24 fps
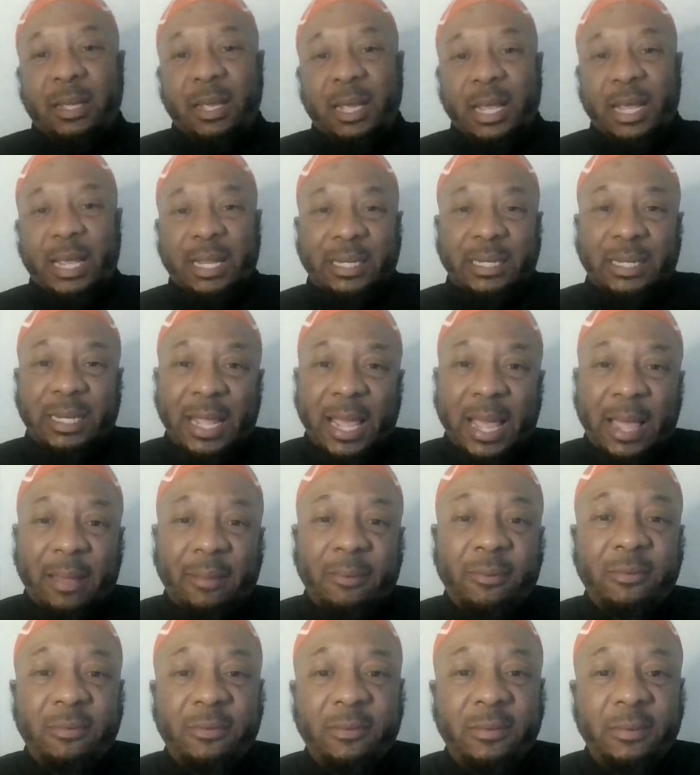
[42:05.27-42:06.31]
in
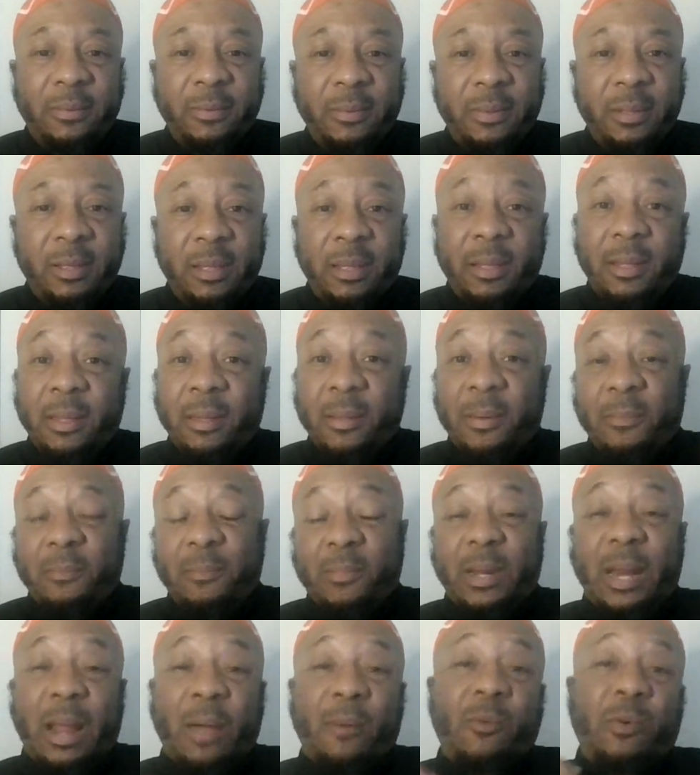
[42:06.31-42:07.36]
depth.
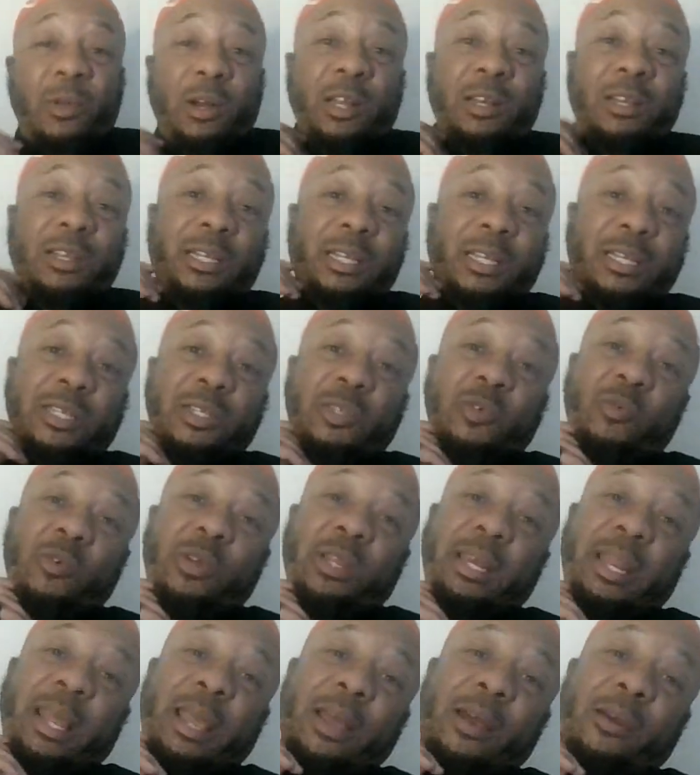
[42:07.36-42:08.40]
But I want to look into
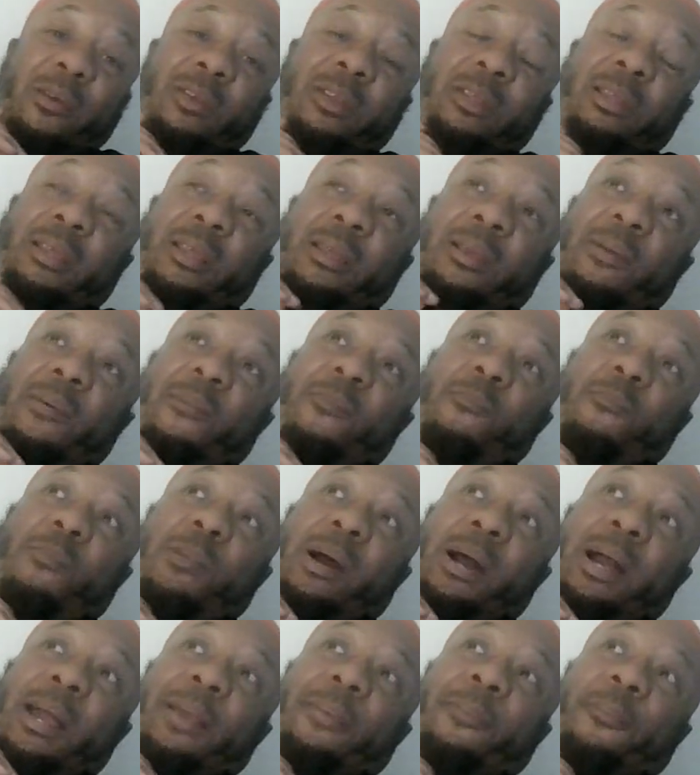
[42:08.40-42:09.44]
it now.
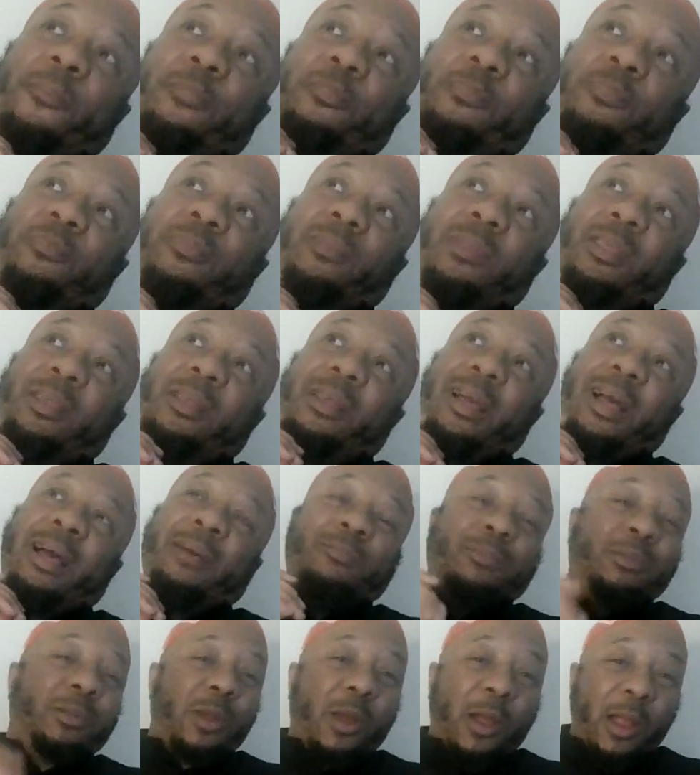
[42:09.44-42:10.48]
But
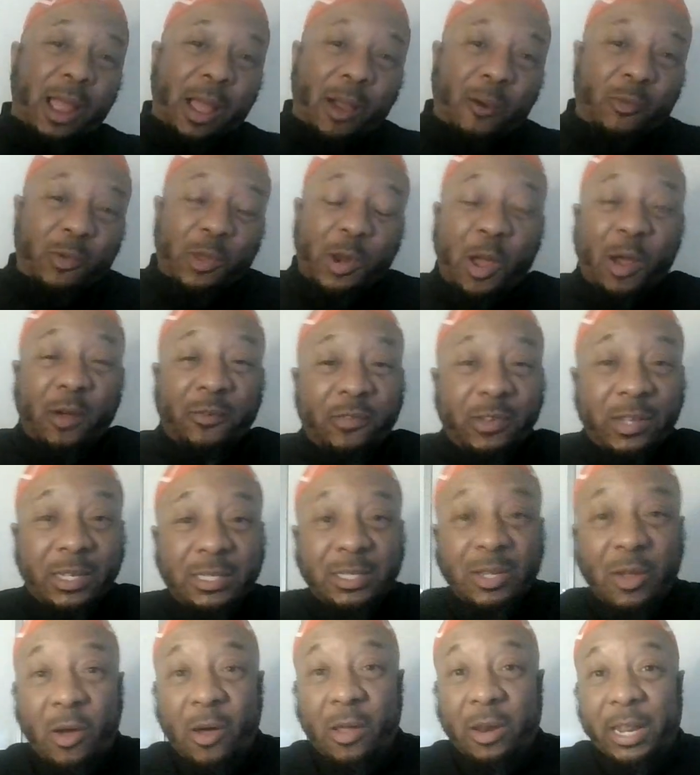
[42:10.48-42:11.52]
I'm sorry I went off
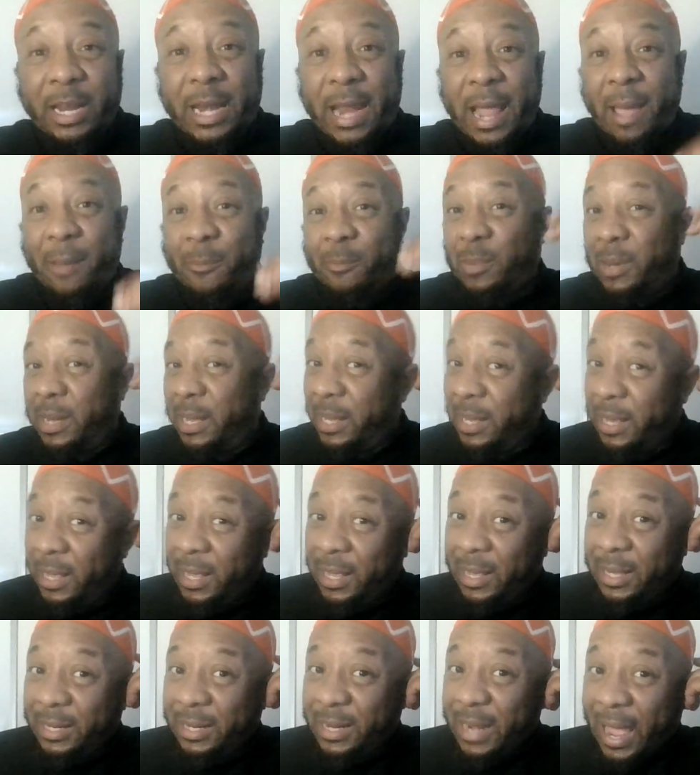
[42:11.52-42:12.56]
into all of that. But
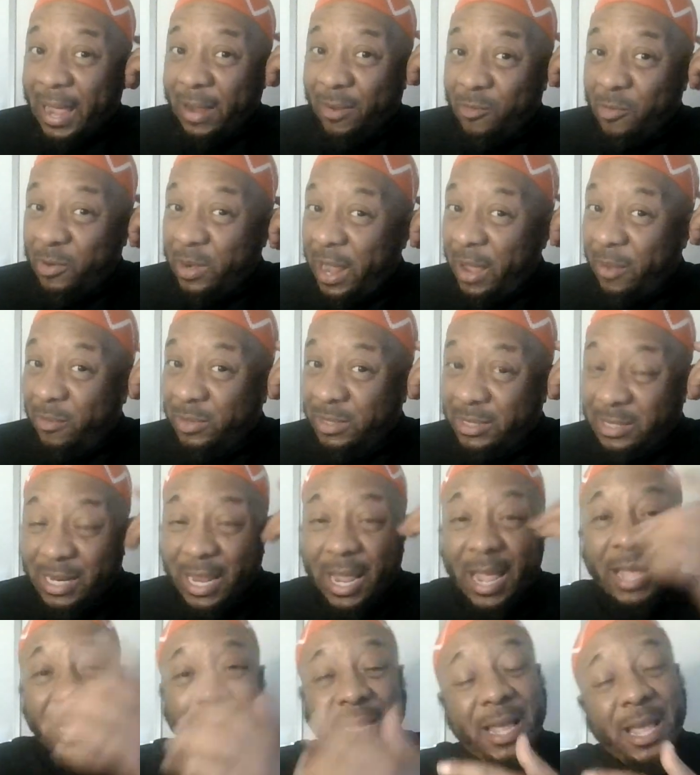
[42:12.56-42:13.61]
like what they were
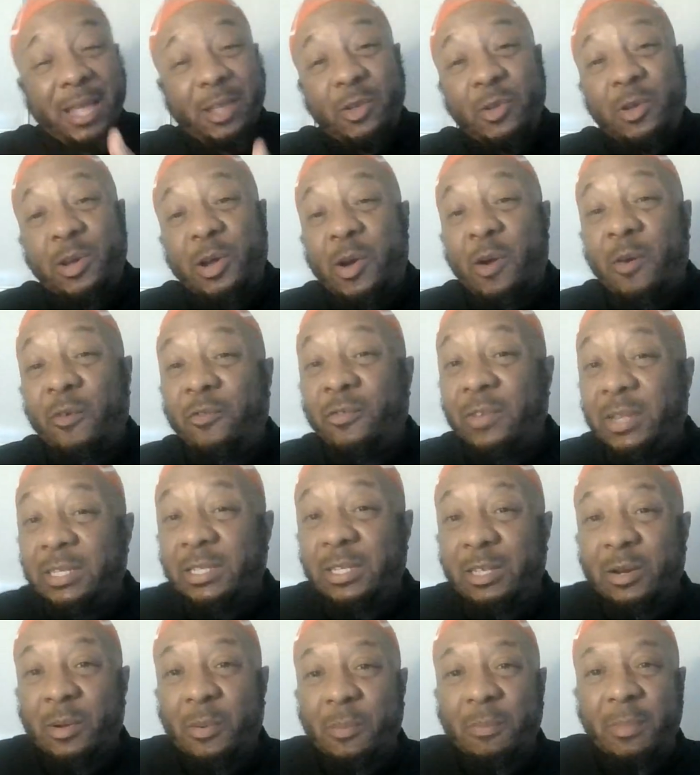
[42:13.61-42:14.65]
saying, yeah, you can go
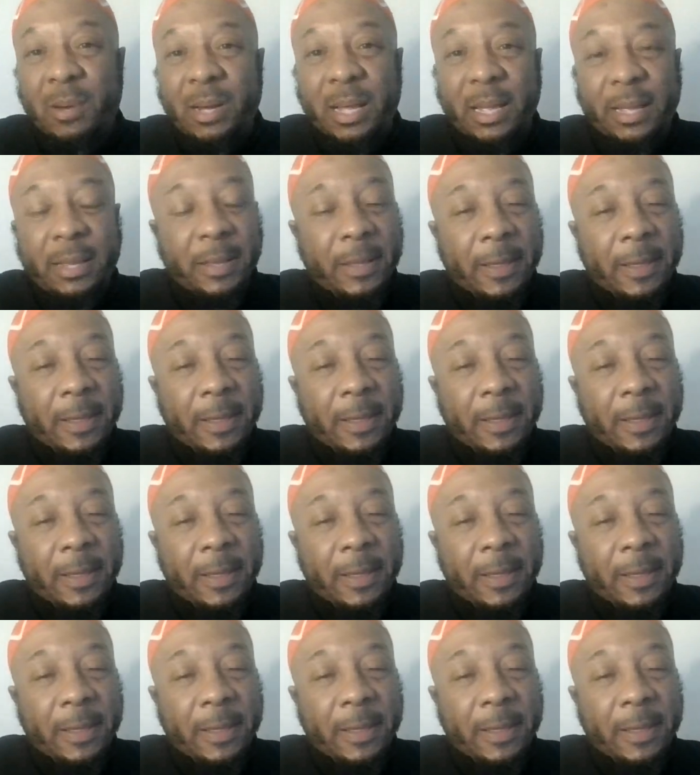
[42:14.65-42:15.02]
visit them, but